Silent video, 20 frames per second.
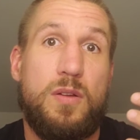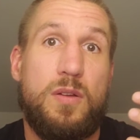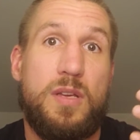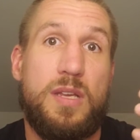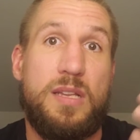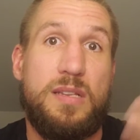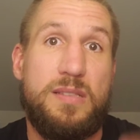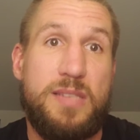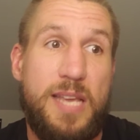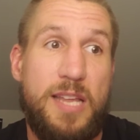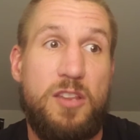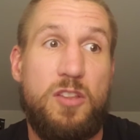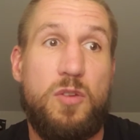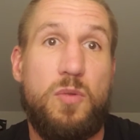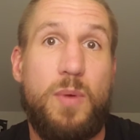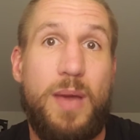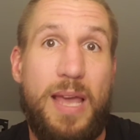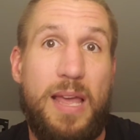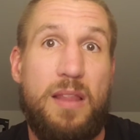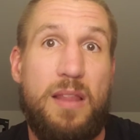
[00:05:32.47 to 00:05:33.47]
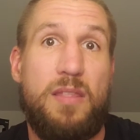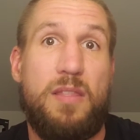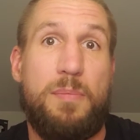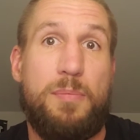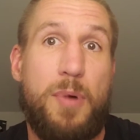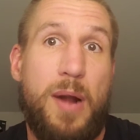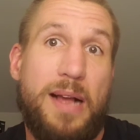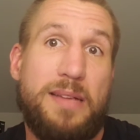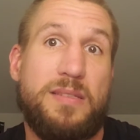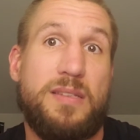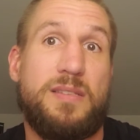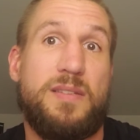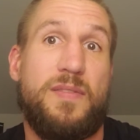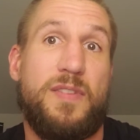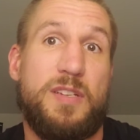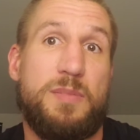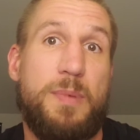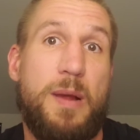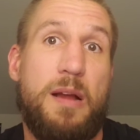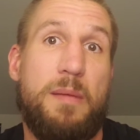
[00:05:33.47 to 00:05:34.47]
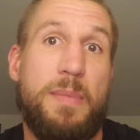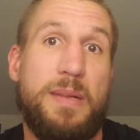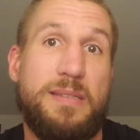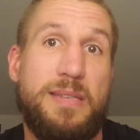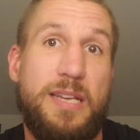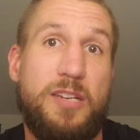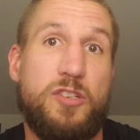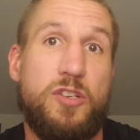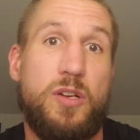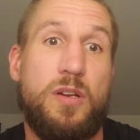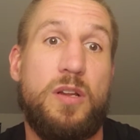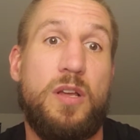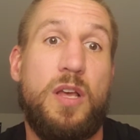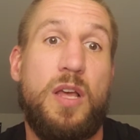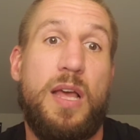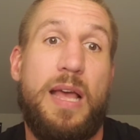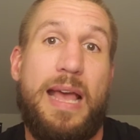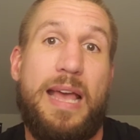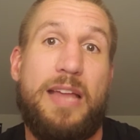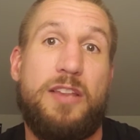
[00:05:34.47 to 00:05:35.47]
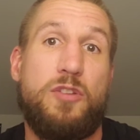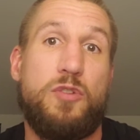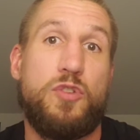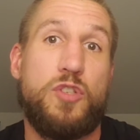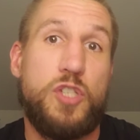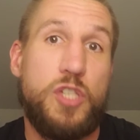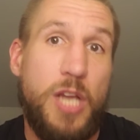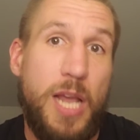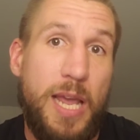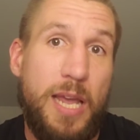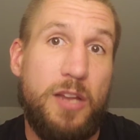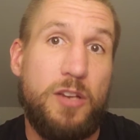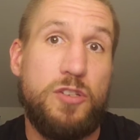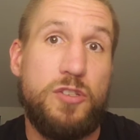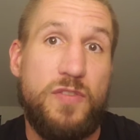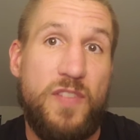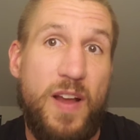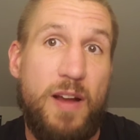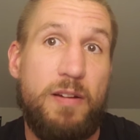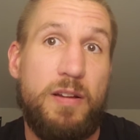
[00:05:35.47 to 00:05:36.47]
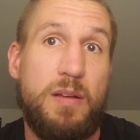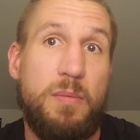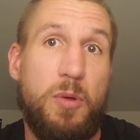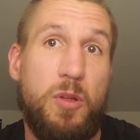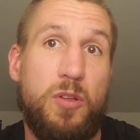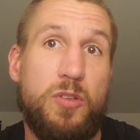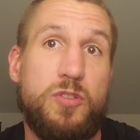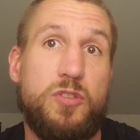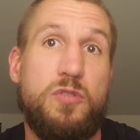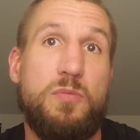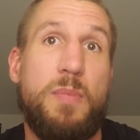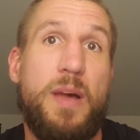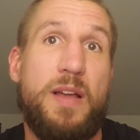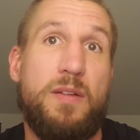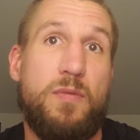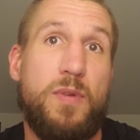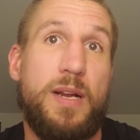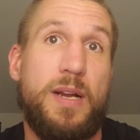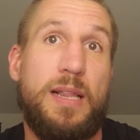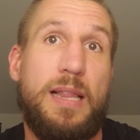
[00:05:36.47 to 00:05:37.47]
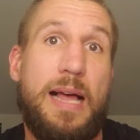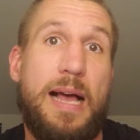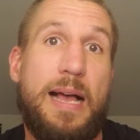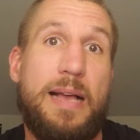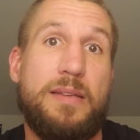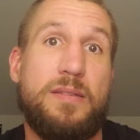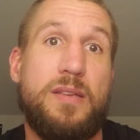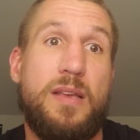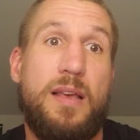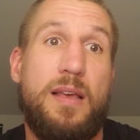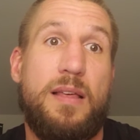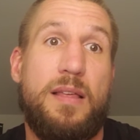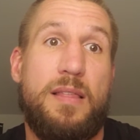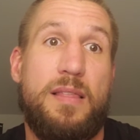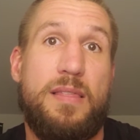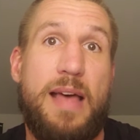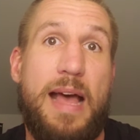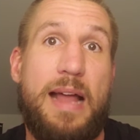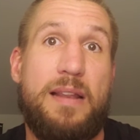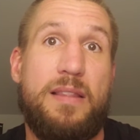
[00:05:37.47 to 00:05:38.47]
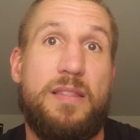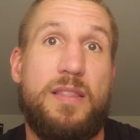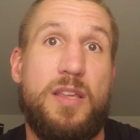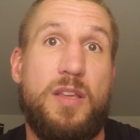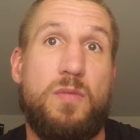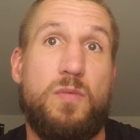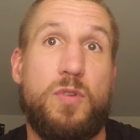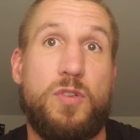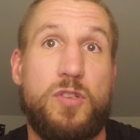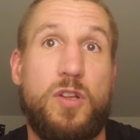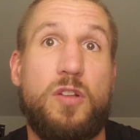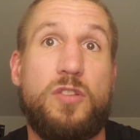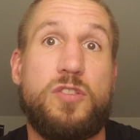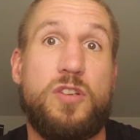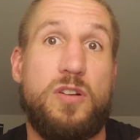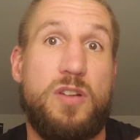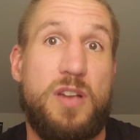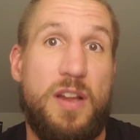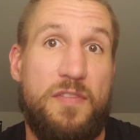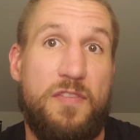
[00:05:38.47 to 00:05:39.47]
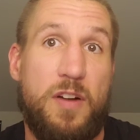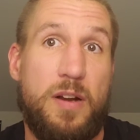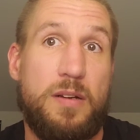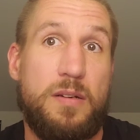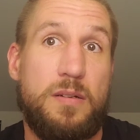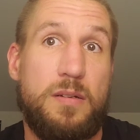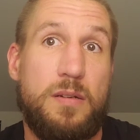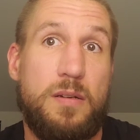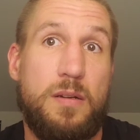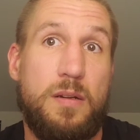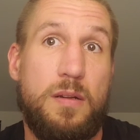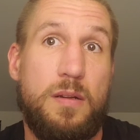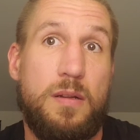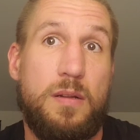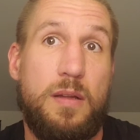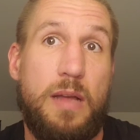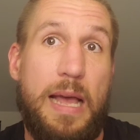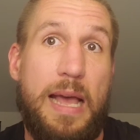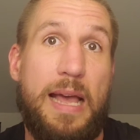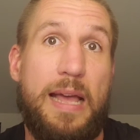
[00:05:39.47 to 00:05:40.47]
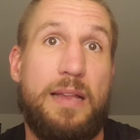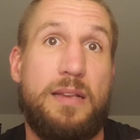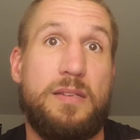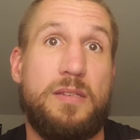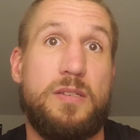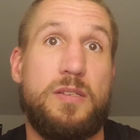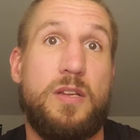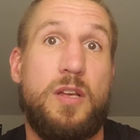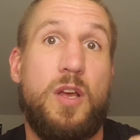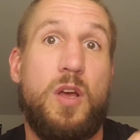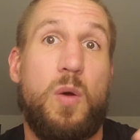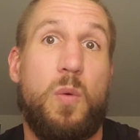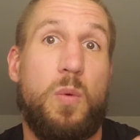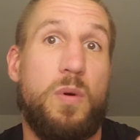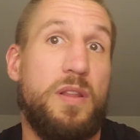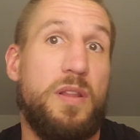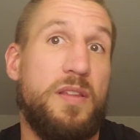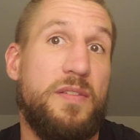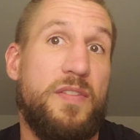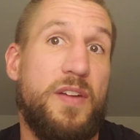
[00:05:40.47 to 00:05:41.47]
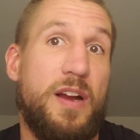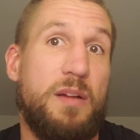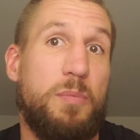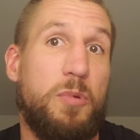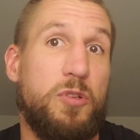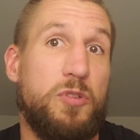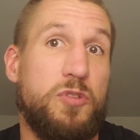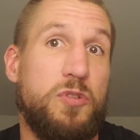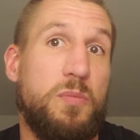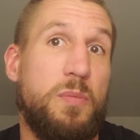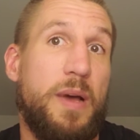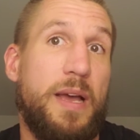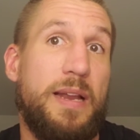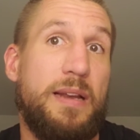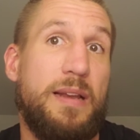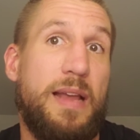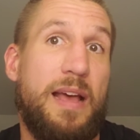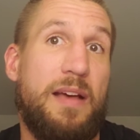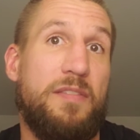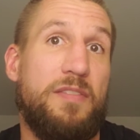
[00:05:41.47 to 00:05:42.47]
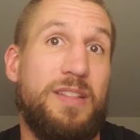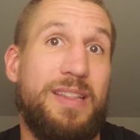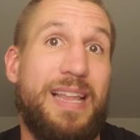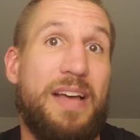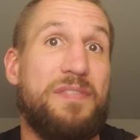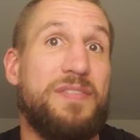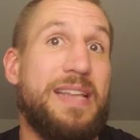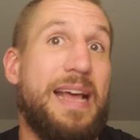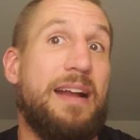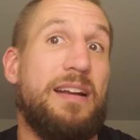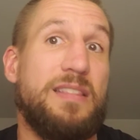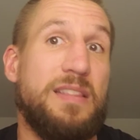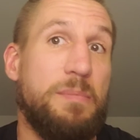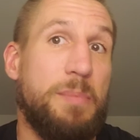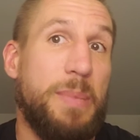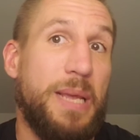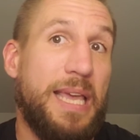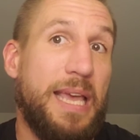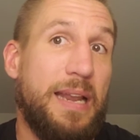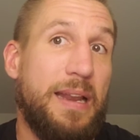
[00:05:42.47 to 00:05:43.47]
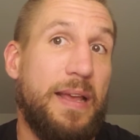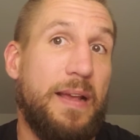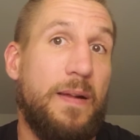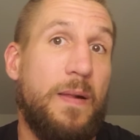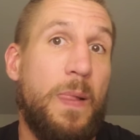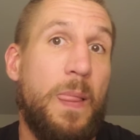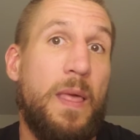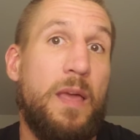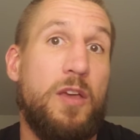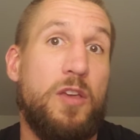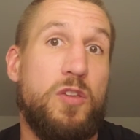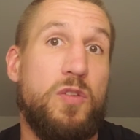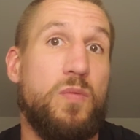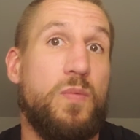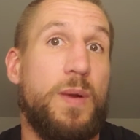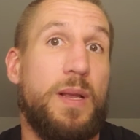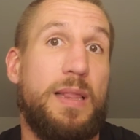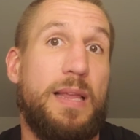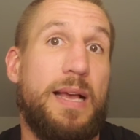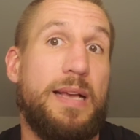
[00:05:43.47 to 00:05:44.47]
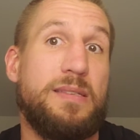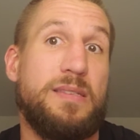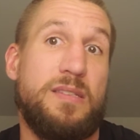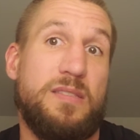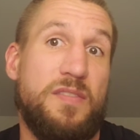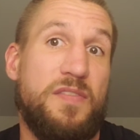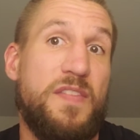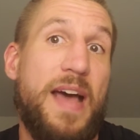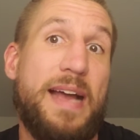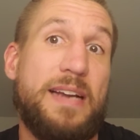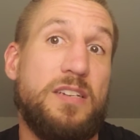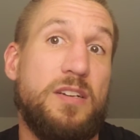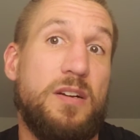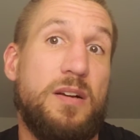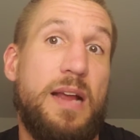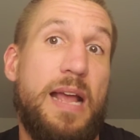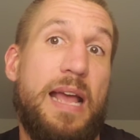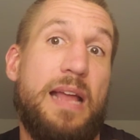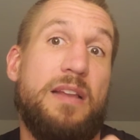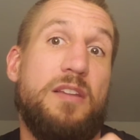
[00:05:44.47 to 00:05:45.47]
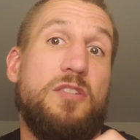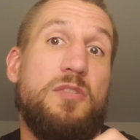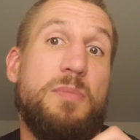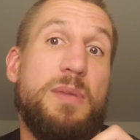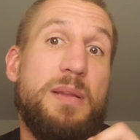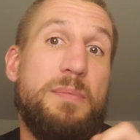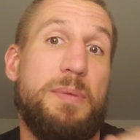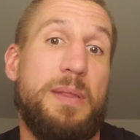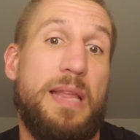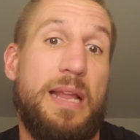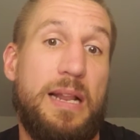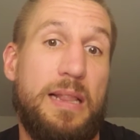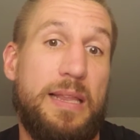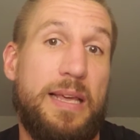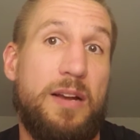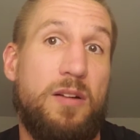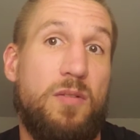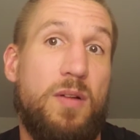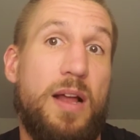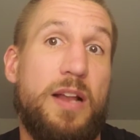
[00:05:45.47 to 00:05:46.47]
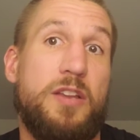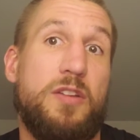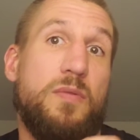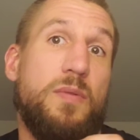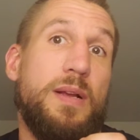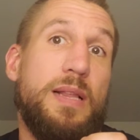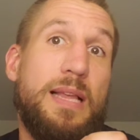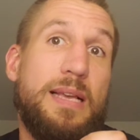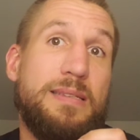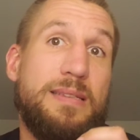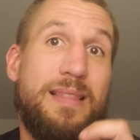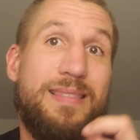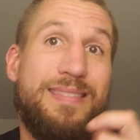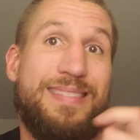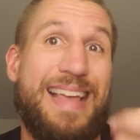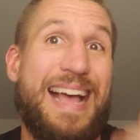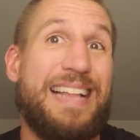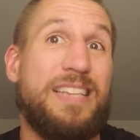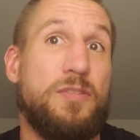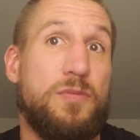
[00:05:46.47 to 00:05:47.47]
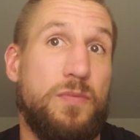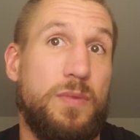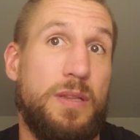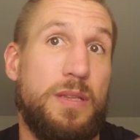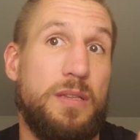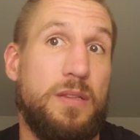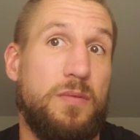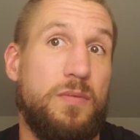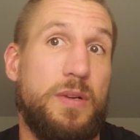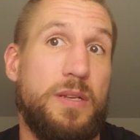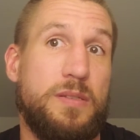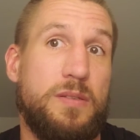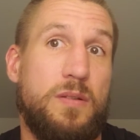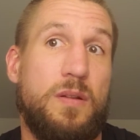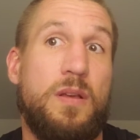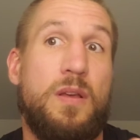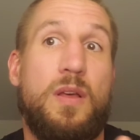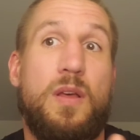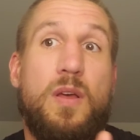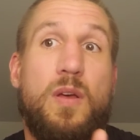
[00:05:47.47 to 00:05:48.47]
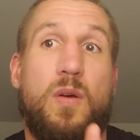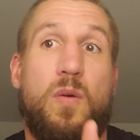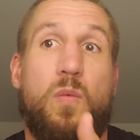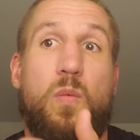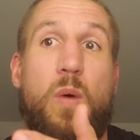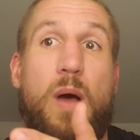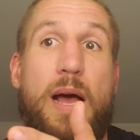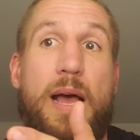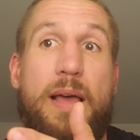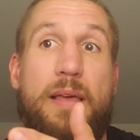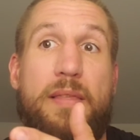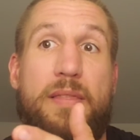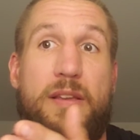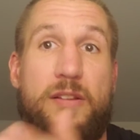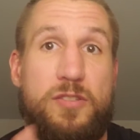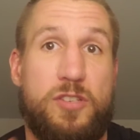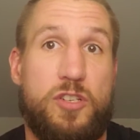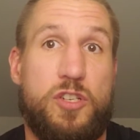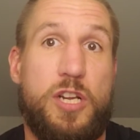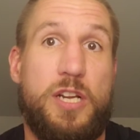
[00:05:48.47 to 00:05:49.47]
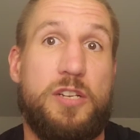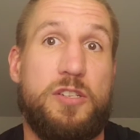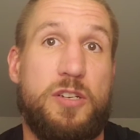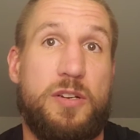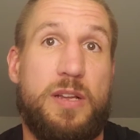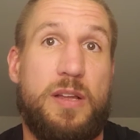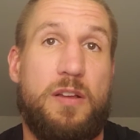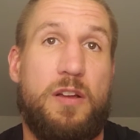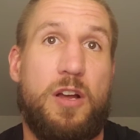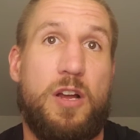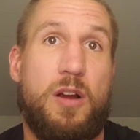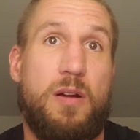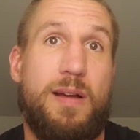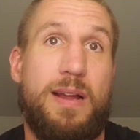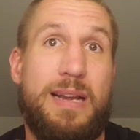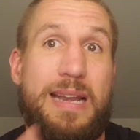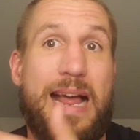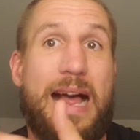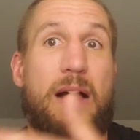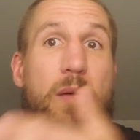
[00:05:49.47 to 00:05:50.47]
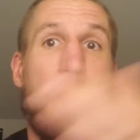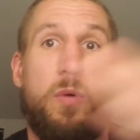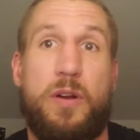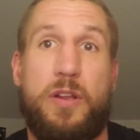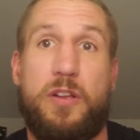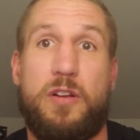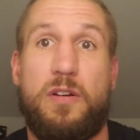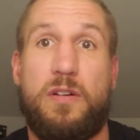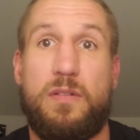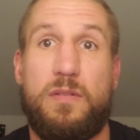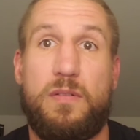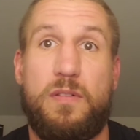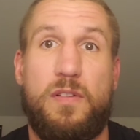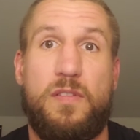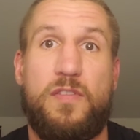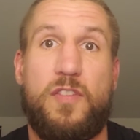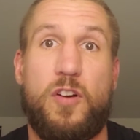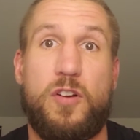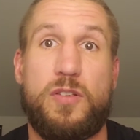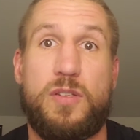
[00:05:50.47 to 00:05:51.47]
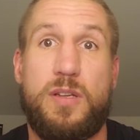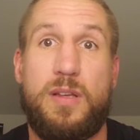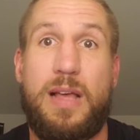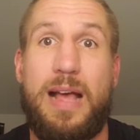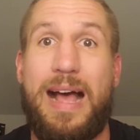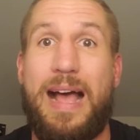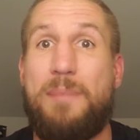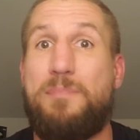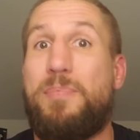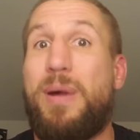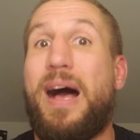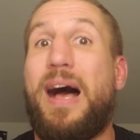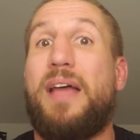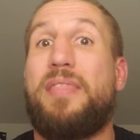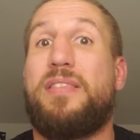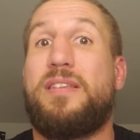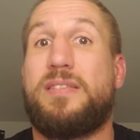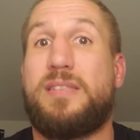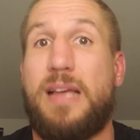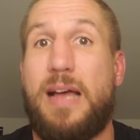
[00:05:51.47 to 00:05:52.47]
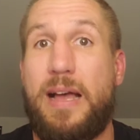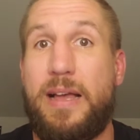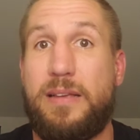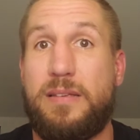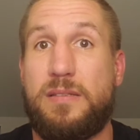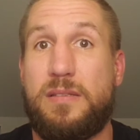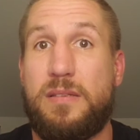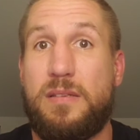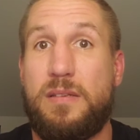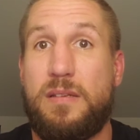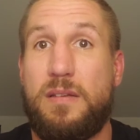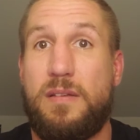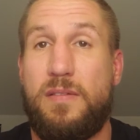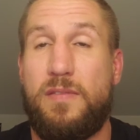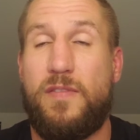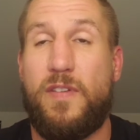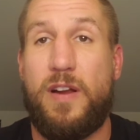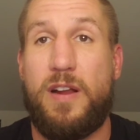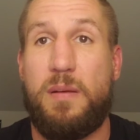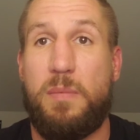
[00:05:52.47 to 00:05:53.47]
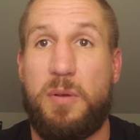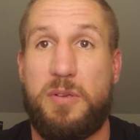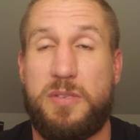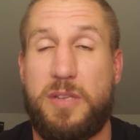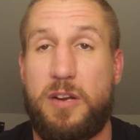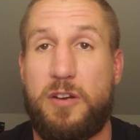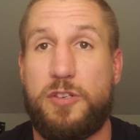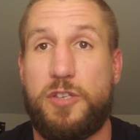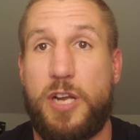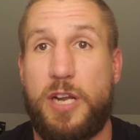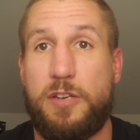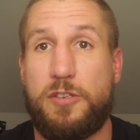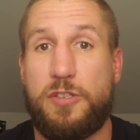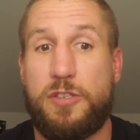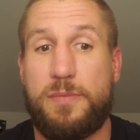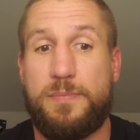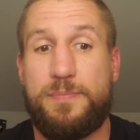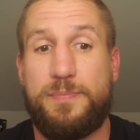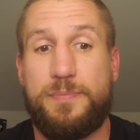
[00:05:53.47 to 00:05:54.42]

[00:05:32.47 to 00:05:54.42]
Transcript: continue in the process of experimentation and you change variables, you might realize that the results are different. And one of the variables you might have left out at the beginning, you realize is a factor, and you manipulate it later on. You realize that that's really the reason why there's a change occurring, not one of your first hypothesized variables that are changed.